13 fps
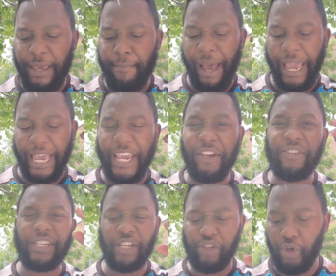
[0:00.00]
in my
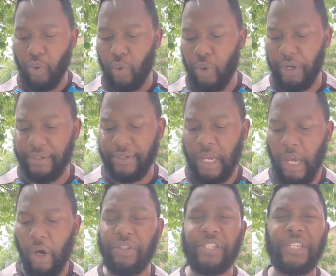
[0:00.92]
ears and yours
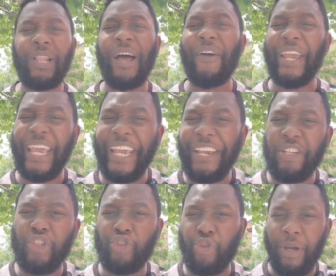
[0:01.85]
until our
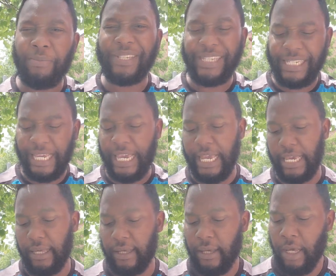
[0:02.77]
eardrums
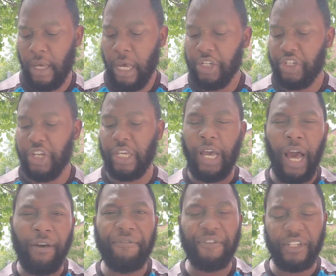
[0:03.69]
ting. She
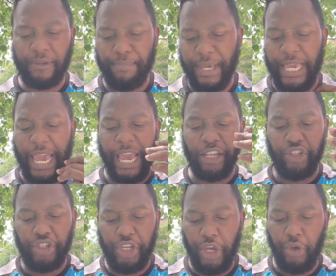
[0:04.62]
comforts me
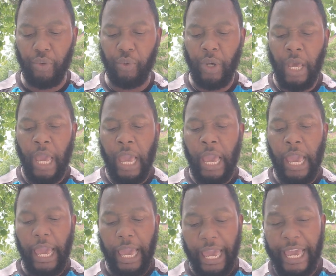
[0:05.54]
and you
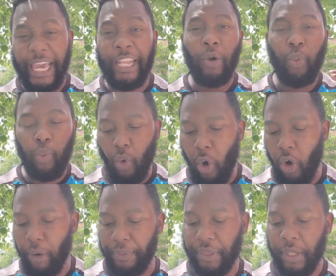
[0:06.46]
in
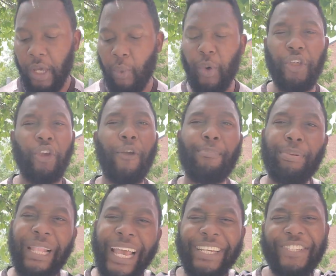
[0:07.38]
warmth with her
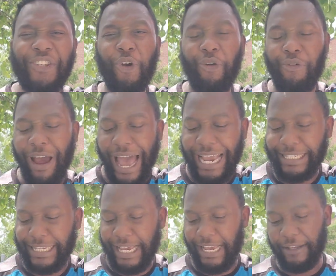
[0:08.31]
blazing
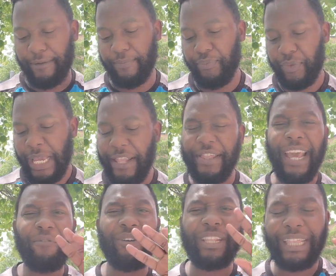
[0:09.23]
horizon.
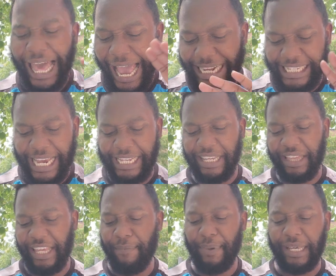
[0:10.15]
Never lacked
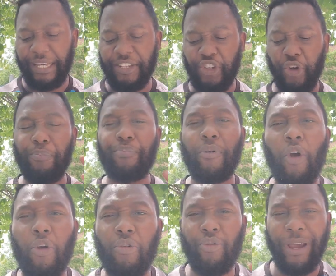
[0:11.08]
anything because her
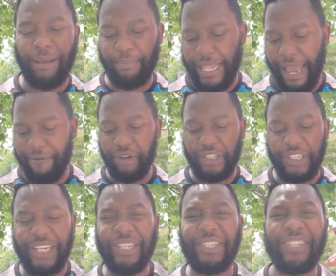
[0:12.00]
program never
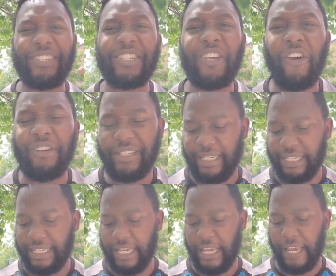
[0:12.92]
teaches
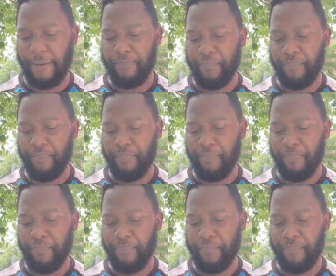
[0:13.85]
scarcity.